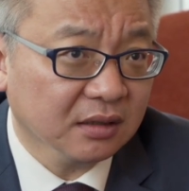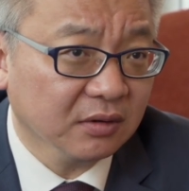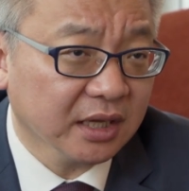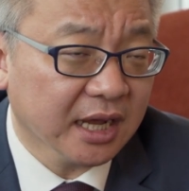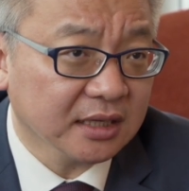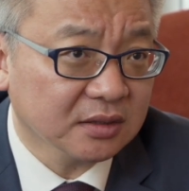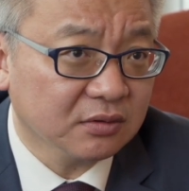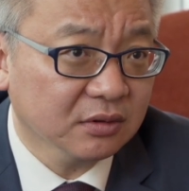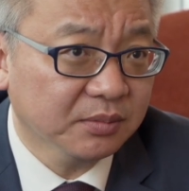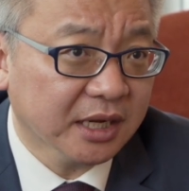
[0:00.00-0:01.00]
OKX
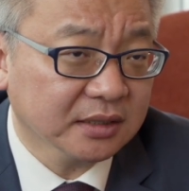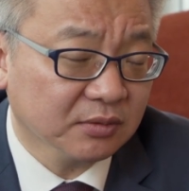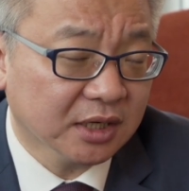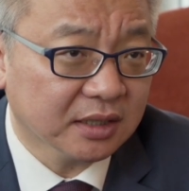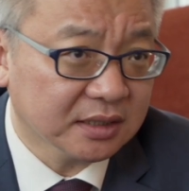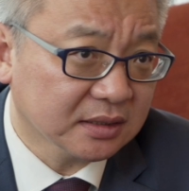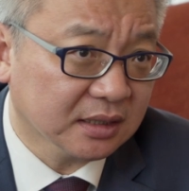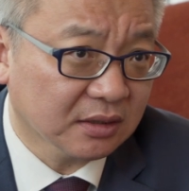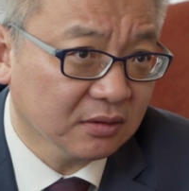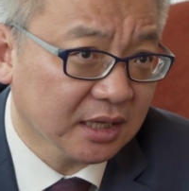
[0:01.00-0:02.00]
Group as well as
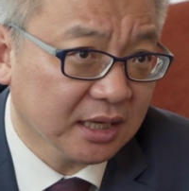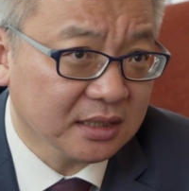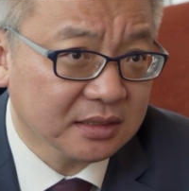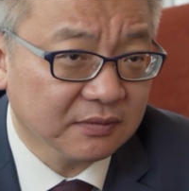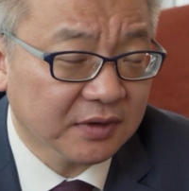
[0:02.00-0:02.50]
OKX